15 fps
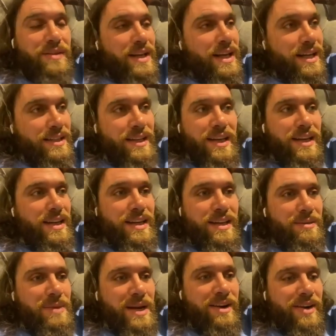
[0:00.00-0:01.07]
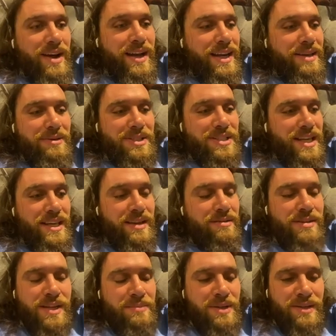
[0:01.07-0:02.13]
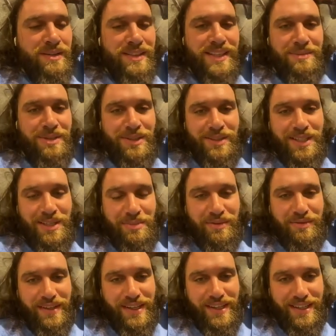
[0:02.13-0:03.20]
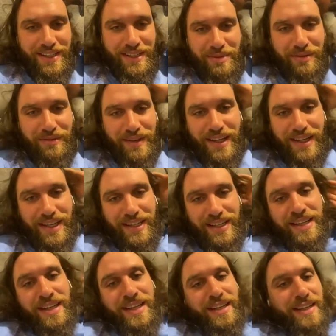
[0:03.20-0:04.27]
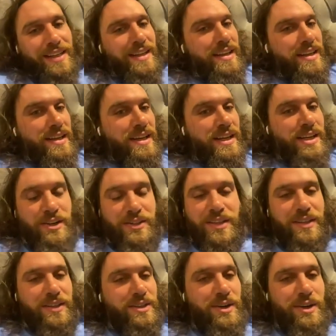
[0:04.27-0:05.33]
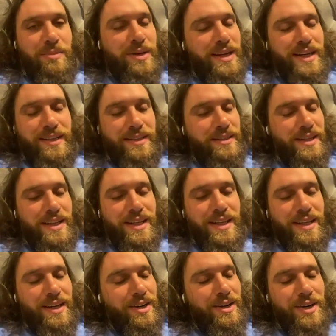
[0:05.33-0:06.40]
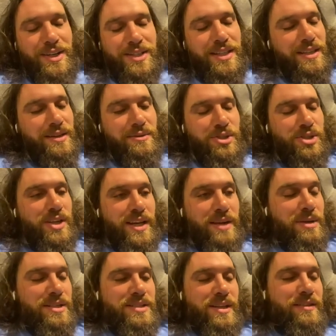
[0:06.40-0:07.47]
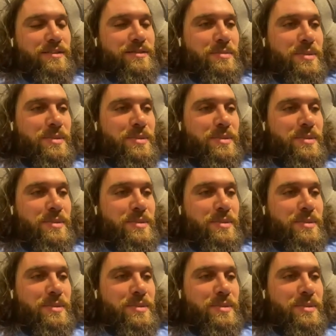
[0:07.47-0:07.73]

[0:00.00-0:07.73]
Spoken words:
And my granny was like, "Oh, come on, you'll be fine. I got to the top, and I honestly was shitting myself.